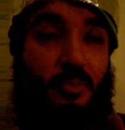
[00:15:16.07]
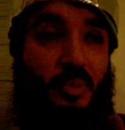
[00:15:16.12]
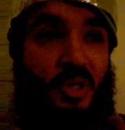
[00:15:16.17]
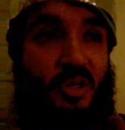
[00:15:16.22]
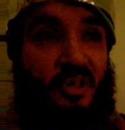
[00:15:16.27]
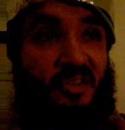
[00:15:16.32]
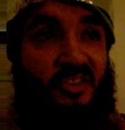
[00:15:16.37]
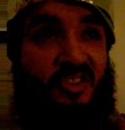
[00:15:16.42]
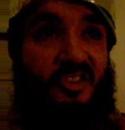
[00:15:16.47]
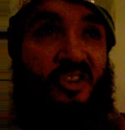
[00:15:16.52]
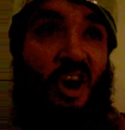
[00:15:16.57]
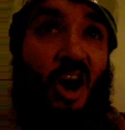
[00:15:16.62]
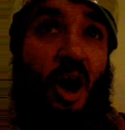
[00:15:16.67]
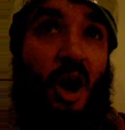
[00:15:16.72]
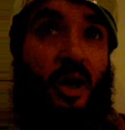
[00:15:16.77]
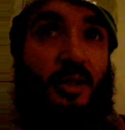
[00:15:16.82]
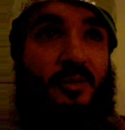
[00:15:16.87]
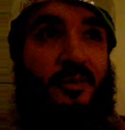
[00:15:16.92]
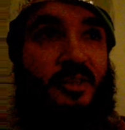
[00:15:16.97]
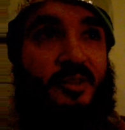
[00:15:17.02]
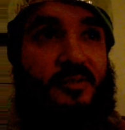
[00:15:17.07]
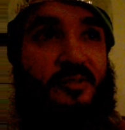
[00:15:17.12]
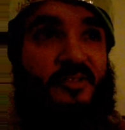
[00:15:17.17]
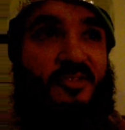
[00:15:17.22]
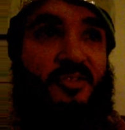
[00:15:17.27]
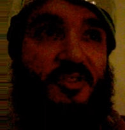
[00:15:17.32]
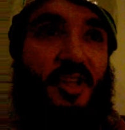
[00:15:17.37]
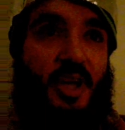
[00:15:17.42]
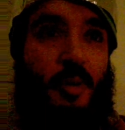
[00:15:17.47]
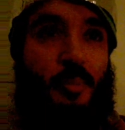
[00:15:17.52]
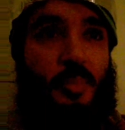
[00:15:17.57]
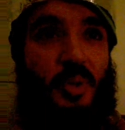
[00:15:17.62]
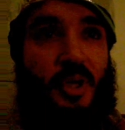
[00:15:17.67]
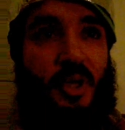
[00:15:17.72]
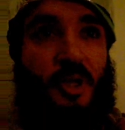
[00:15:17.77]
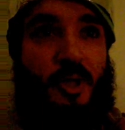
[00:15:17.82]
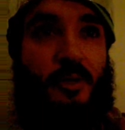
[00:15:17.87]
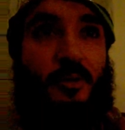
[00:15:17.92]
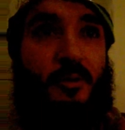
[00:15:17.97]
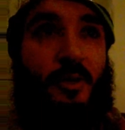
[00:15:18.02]
Because God didn't step
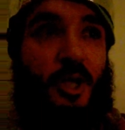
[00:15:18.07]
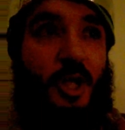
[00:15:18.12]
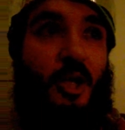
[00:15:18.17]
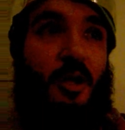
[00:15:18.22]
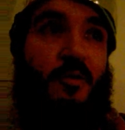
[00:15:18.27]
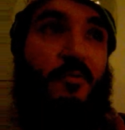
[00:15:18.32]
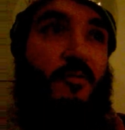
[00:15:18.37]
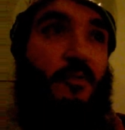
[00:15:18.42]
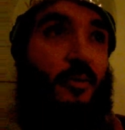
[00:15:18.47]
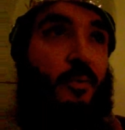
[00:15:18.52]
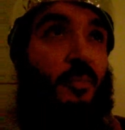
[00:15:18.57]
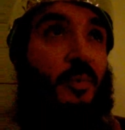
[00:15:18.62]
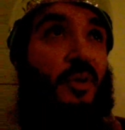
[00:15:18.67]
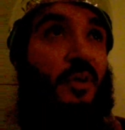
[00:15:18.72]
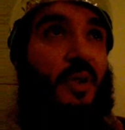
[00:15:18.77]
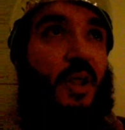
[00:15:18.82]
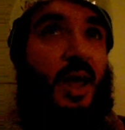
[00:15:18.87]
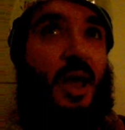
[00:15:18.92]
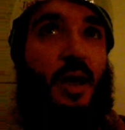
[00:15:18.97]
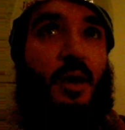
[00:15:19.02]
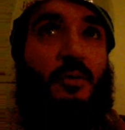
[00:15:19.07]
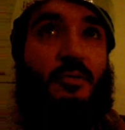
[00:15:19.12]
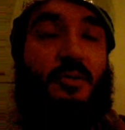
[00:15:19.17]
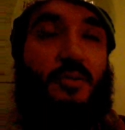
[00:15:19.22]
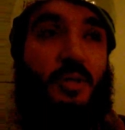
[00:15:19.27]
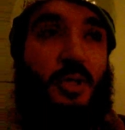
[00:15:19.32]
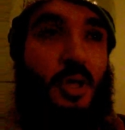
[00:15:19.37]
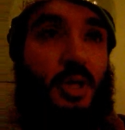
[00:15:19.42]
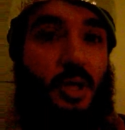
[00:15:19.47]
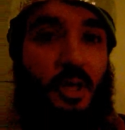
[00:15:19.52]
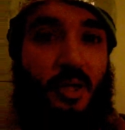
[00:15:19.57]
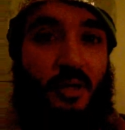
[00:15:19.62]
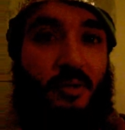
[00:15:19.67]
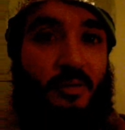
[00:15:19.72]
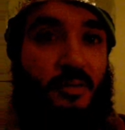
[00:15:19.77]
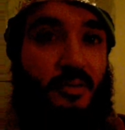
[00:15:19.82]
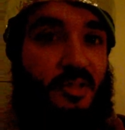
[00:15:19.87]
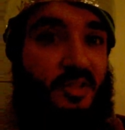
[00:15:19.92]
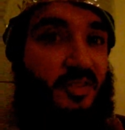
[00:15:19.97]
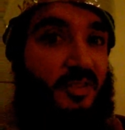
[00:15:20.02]
in from the clouds
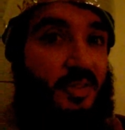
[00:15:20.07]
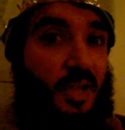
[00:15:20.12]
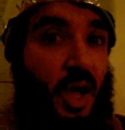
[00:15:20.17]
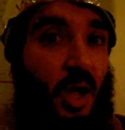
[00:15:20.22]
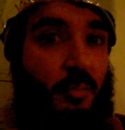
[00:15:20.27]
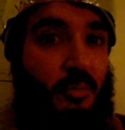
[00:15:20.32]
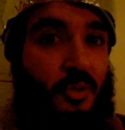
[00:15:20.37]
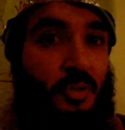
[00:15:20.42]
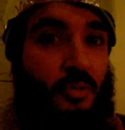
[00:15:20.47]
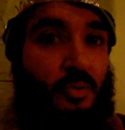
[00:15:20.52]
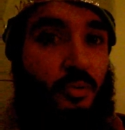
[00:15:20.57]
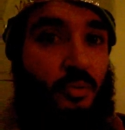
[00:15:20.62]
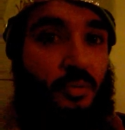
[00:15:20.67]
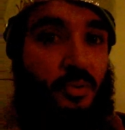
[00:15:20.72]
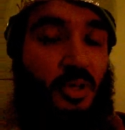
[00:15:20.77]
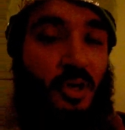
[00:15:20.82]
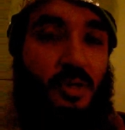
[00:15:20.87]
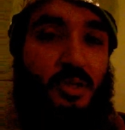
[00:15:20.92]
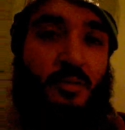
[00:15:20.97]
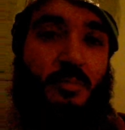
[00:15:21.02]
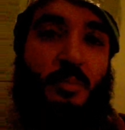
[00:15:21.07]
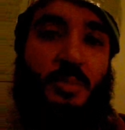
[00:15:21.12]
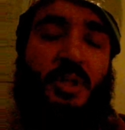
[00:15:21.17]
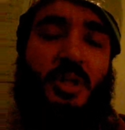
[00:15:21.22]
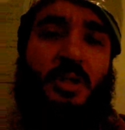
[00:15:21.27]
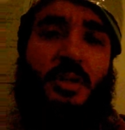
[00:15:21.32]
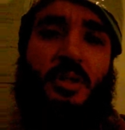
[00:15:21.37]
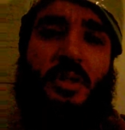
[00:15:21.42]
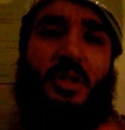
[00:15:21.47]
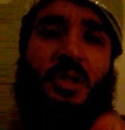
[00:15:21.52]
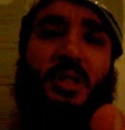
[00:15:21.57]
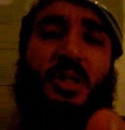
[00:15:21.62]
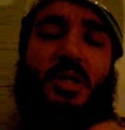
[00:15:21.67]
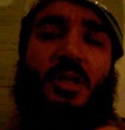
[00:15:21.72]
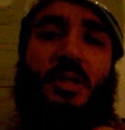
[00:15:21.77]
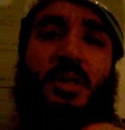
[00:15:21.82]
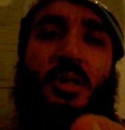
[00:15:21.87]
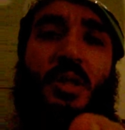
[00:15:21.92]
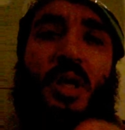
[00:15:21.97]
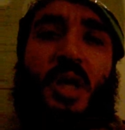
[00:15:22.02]
and stop you doesn't mean
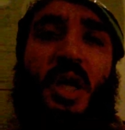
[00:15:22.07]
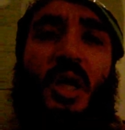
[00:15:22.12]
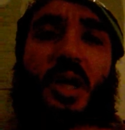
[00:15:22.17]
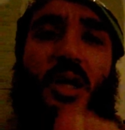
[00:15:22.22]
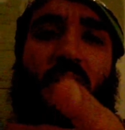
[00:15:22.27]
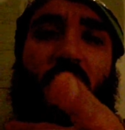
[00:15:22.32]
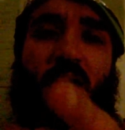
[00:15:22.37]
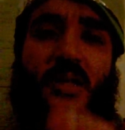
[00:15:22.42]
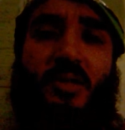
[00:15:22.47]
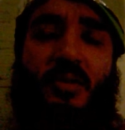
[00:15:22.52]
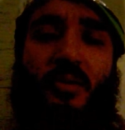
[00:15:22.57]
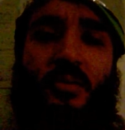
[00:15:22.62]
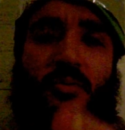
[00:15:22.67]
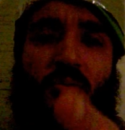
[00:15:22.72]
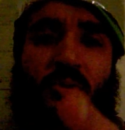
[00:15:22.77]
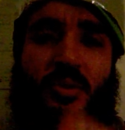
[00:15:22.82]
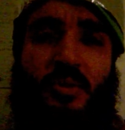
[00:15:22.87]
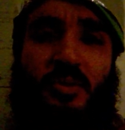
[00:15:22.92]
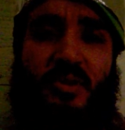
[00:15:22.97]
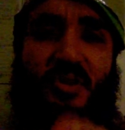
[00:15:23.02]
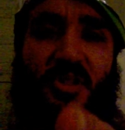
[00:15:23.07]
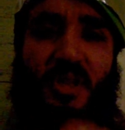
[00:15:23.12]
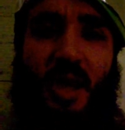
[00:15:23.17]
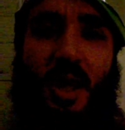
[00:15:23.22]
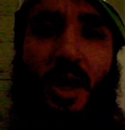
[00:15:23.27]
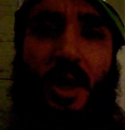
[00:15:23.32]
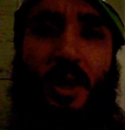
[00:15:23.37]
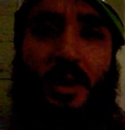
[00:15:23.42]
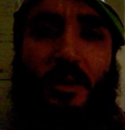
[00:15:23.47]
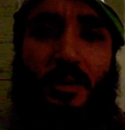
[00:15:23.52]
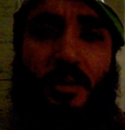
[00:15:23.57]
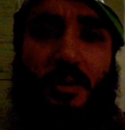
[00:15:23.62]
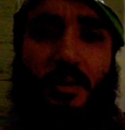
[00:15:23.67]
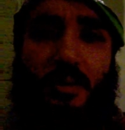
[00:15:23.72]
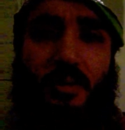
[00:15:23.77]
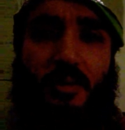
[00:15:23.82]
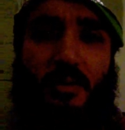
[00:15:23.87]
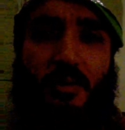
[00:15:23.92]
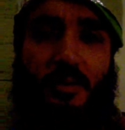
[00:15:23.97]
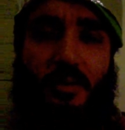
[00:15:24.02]
He is on your side,
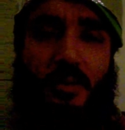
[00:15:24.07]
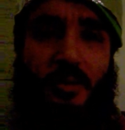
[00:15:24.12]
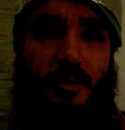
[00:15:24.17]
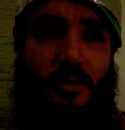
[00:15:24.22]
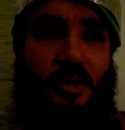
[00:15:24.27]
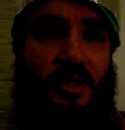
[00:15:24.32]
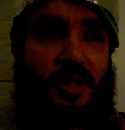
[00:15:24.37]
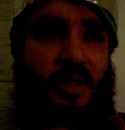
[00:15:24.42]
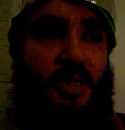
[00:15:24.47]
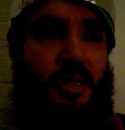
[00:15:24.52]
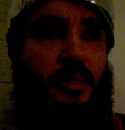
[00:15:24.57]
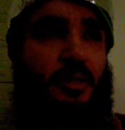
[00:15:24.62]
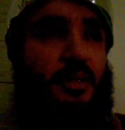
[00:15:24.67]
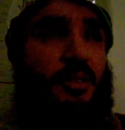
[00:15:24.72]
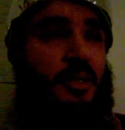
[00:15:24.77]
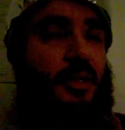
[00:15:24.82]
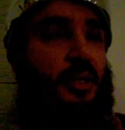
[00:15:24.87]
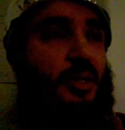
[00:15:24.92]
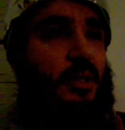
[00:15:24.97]
idiot.